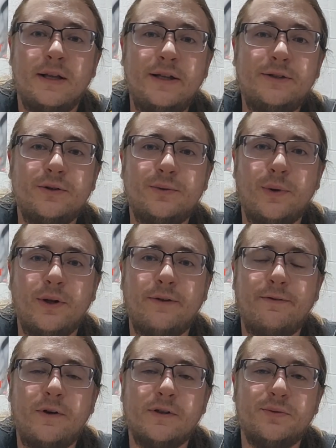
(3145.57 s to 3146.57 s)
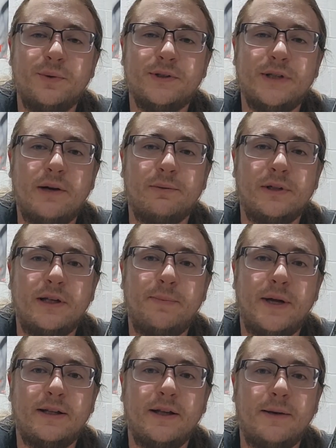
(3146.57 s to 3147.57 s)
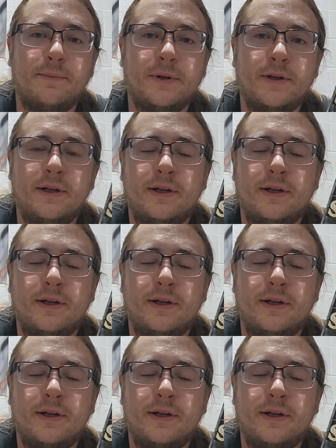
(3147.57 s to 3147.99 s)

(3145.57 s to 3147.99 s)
This was one of the first ones I really picked up.